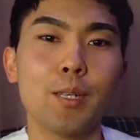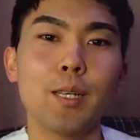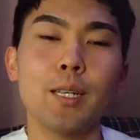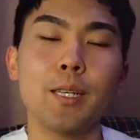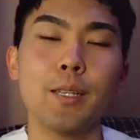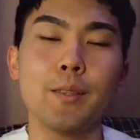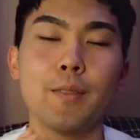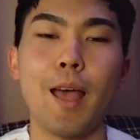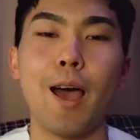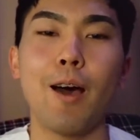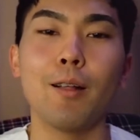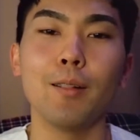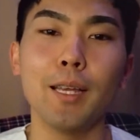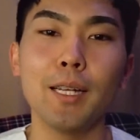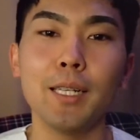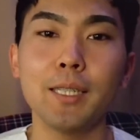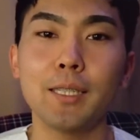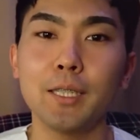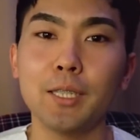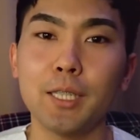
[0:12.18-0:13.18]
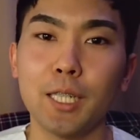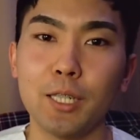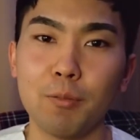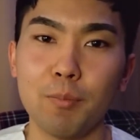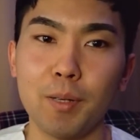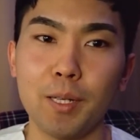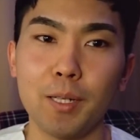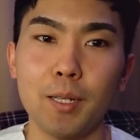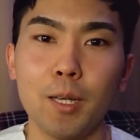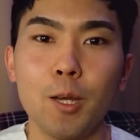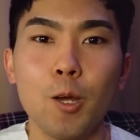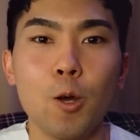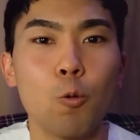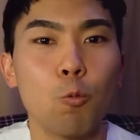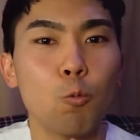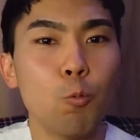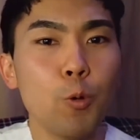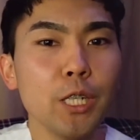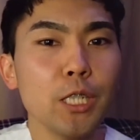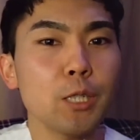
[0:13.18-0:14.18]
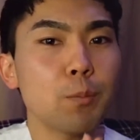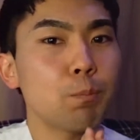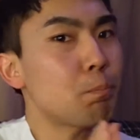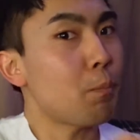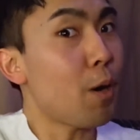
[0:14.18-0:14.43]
Now ladies and gentlemen, which